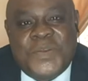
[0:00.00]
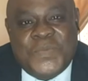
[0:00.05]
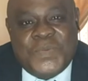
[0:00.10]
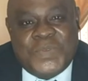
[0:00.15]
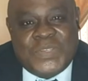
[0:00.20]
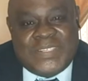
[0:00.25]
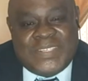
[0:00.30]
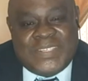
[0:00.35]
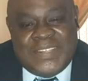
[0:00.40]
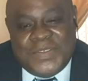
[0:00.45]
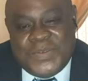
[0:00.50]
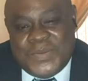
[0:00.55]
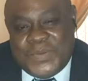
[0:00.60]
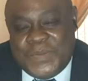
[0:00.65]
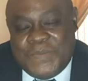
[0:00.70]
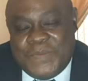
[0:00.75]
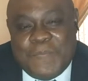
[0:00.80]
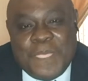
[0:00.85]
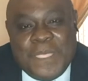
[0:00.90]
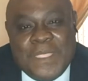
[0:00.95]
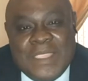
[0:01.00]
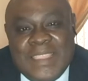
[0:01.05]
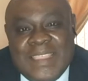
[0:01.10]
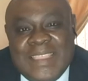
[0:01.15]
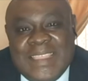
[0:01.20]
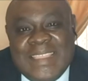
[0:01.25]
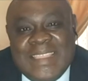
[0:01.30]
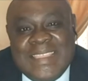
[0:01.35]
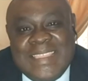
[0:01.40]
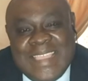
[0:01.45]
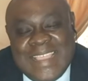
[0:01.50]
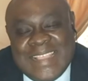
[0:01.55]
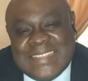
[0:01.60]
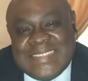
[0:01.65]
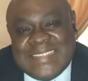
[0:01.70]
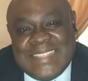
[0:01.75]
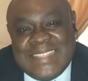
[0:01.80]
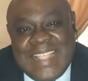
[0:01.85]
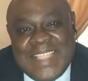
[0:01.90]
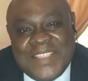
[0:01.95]
much, Adele.
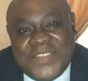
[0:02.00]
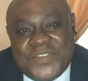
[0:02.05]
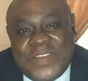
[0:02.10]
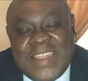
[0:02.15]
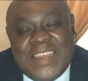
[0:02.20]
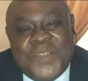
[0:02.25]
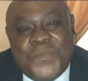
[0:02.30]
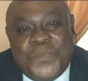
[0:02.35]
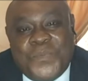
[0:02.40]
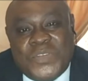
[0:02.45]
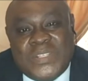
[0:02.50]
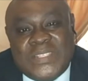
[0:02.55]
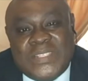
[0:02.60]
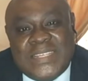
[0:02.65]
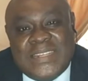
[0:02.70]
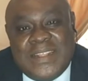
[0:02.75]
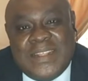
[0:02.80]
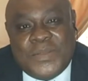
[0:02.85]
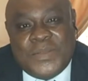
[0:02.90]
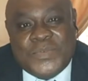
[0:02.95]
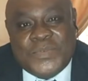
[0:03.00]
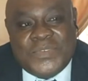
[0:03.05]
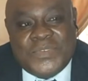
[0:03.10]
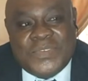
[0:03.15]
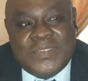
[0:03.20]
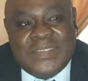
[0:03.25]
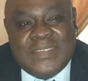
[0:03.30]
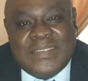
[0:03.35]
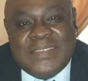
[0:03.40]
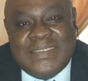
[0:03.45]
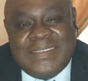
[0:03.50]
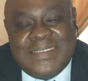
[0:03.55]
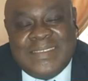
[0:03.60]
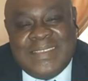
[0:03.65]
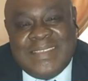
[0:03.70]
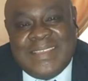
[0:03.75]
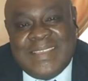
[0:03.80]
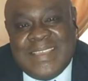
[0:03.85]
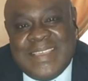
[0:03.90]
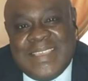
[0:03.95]
Yes, like you rightly pointed out,
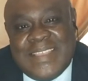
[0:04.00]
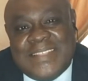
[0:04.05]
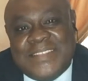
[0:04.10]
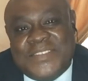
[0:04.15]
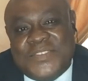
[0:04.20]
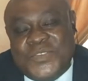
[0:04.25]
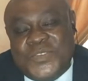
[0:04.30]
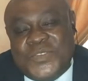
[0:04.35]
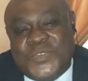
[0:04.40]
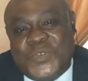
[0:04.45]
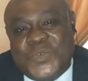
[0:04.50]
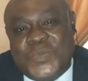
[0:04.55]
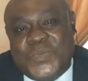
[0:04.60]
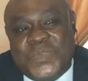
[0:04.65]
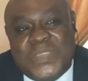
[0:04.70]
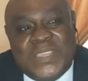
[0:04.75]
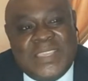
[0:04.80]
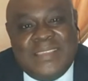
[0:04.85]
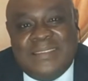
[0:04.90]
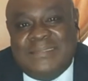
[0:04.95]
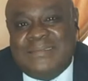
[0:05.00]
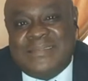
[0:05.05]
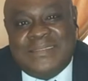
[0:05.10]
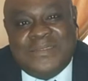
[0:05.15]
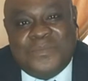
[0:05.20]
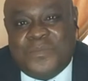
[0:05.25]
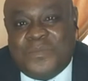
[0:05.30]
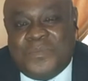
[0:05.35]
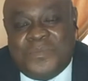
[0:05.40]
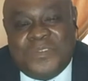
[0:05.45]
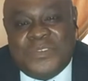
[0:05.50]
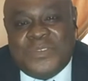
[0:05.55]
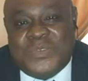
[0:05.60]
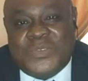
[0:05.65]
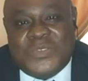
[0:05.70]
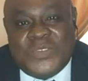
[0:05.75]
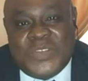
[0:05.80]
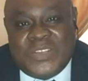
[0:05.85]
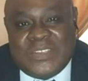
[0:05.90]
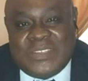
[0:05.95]
uh, it used to be the, you
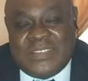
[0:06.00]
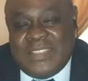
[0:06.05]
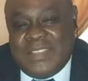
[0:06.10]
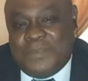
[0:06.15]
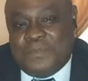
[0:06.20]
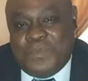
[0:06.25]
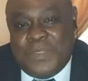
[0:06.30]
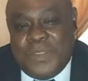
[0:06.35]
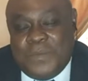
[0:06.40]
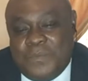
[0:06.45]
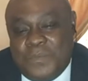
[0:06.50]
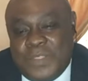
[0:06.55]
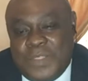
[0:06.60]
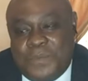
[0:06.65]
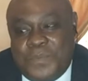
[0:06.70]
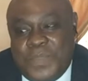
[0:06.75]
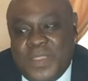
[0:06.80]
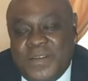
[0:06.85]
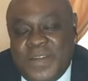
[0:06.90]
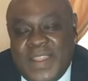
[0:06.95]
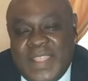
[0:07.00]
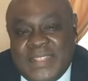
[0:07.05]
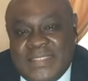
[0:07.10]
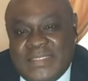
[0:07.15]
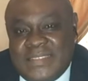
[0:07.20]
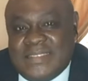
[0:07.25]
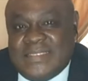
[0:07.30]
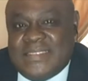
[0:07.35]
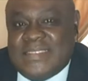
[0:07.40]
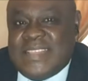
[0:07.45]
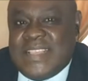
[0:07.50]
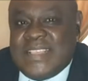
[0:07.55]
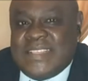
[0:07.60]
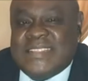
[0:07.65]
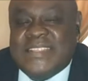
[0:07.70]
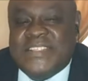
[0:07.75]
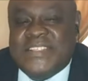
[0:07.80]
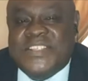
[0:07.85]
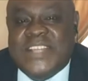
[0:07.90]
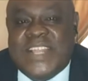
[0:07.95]
just the, the, the, parent sends
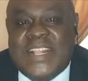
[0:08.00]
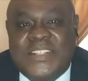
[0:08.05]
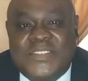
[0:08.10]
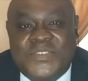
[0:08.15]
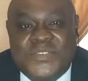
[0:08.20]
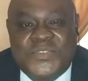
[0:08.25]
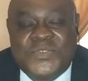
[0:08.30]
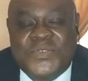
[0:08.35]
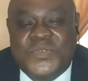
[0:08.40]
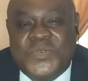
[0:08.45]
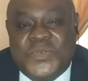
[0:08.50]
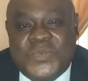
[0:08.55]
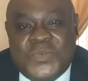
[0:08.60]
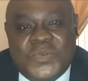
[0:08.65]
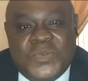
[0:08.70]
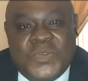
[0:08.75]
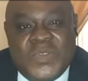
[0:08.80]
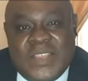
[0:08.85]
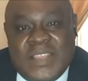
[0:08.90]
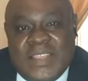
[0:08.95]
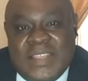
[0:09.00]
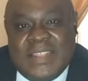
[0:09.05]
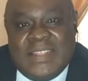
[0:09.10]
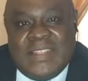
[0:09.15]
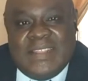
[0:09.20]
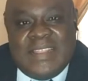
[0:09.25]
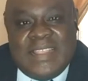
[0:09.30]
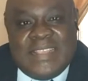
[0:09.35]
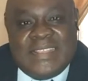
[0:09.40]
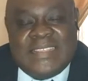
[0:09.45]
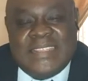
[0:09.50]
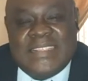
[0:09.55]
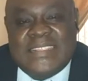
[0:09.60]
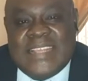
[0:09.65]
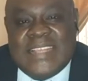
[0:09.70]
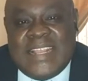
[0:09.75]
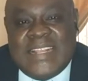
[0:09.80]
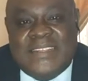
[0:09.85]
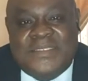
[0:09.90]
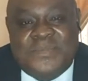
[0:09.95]
the child to school, mm-hmm. lets the
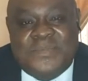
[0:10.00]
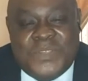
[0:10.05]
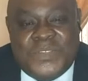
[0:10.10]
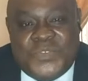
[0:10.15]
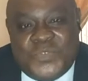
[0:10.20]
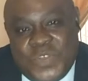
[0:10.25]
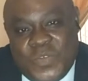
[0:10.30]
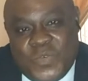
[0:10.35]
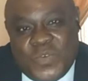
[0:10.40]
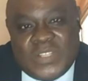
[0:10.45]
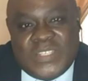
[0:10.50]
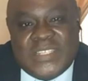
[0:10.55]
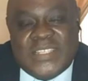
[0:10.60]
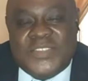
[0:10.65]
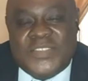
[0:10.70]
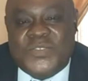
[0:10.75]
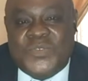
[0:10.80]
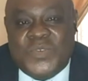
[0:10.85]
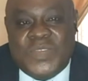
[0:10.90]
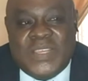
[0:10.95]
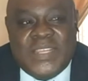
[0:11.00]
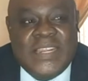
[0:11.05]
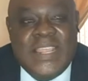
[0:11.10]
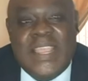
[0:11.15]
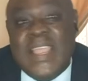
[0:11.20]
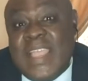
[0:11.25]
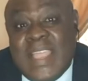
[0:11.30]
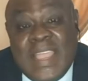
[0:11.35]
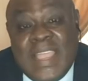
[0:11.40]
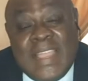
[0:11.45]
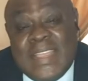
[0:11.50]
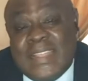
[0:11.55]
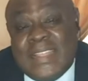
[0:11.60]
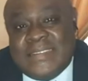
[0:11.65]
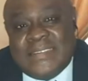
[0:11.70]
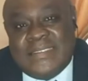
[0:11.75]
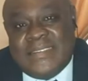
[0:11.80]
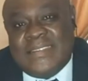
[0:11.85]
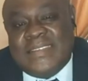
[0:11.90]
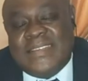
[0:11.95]
child be doing what he's doing,
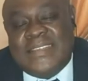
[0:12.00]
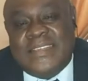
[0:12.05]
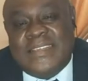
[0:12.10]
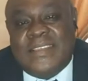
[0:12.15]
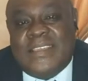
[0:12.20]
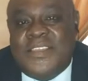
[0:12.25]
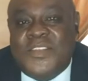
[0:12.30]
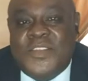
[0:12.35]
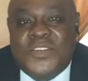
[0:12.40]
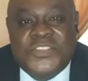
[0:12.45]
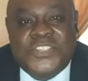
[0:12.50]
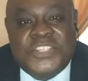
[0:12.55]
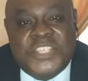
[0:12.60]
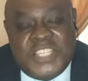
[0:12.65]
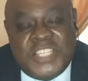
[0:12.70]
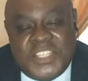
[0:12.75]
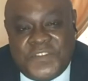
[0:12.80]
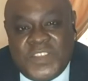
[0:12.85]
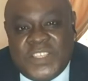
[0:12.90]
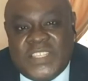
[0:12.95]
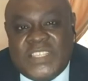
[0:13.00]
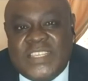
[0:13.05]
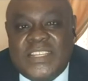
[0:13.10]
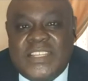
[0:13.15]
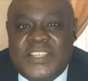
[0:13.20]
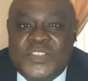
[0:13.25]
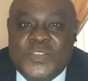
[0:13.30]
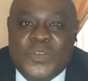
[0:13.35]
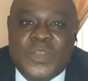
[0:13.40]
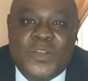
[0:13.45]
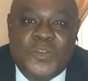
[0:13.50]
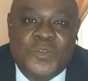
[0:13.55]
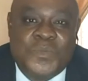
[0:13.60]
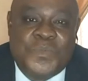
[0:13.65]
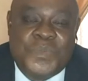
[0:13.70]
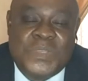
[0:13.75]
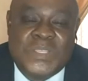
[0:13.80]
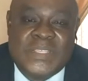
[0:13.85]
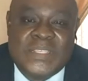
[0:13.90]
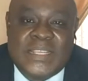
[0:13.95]
and he or she is facing his or her own
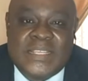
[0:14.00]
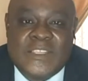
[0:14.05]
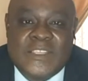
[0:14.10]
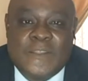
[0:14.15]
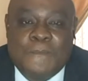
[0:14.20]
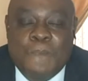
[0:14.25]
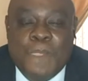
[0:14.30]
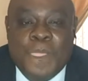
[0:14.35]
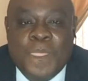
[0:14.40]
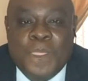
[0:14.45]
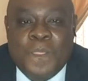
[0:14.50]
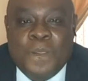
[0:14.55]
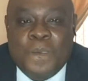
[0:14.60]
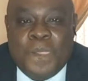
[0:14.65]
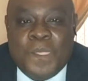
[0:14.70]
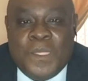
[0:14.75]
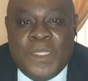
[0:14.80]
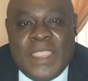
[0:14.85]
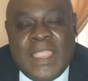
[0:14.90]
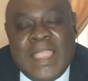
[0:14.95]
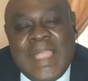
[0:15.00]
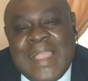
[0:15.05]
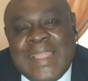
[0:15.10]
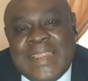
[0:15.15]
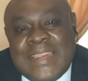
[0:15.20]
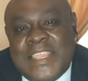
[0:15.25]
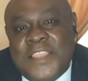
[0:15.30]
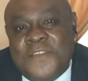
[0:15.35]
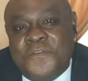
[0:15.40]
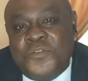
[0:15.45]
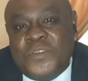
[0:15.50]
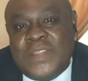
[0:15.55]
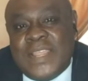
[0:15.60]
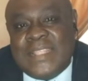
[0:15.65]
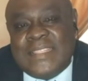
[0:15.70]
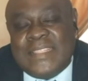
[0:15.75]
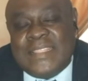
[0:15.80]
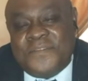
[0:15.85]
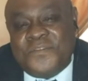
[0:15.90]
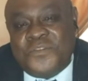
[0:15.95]
business. Yes. And even
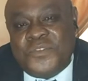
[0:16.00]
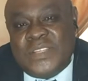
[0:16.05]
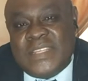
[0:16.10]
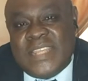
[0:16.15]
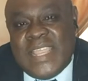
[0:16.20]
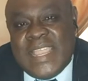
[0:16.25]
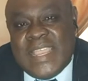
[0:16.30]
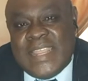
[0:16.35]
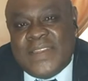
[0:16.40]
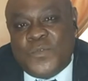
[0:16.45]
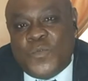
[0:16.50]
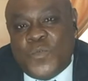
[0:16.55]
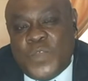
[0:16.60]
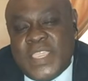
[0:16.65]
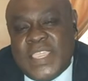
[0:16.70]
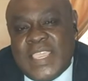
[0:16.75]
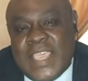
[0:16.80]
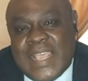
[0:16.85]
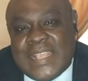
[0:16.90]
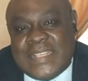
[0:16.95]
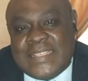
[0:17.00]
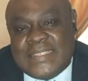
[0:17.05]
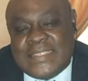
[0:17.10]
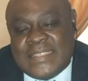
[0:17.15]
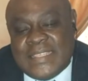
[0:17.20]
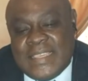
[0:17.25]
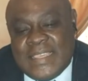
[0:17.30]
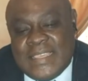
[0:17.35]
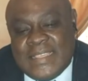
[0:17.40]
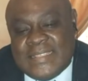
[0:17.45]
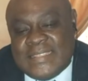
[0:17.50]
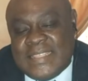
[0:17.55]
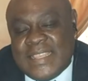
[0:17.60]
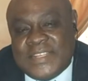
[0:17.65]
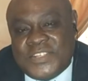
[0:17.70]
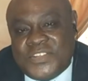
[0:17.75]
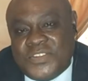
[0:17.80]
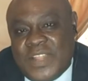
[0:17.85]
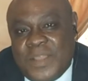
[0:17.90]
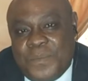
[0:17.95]
at, even then, we as uh,
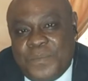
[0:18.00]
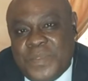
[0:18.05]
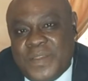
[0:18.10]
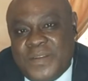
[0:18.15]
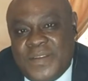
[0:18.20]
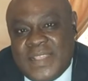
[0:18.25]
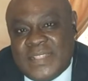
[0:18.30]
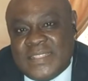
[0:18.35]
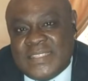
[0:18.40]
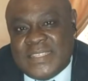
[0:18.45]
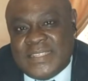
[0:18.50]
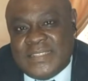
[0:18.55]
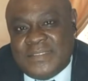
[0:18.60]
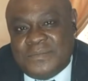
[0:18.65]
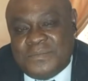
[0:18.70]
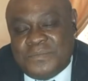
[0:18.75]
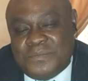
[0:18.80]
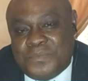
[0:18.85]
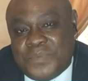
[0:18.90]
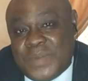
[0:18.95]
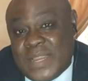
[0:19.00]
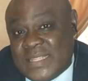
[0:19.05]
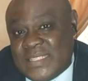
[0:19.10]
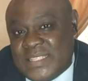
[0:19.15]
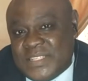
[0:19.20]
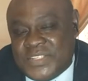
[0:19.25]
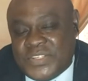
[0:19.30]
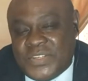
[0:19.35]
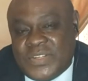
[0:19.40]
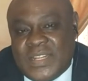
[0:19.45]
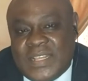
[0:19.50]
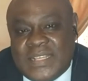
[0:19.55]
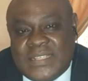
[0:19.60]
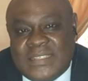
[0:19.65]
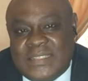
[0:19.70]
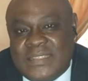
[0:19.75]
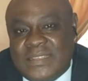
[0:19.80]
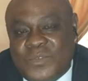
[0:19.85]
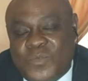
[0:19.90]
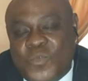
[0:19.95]
intentional parenting
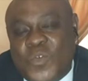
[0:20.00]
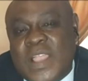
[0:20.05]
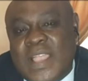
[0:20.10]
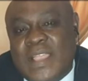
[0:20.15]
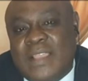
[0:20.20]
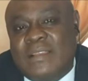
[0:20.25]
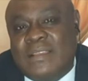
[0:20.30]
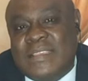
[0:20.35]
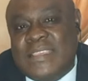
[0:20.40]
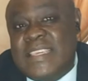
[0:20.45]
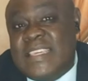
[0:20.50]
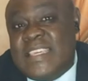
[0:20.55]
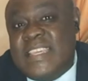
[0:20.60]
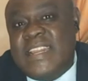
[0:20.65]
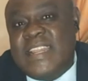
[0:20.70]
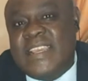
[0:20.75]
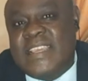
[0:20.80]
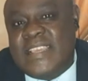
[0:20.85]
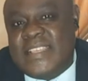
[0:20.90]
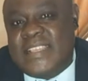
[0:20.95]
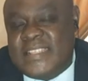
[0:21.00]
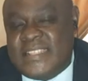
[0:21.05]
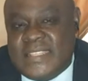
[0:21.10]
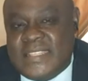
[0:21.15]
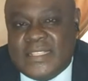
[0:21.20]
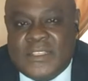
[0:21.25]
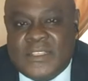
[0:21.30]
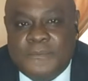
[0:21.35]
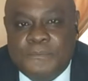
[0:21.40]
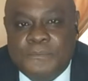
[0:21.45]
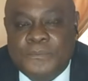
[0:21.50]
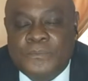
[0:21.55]
practitioners were kicking against it.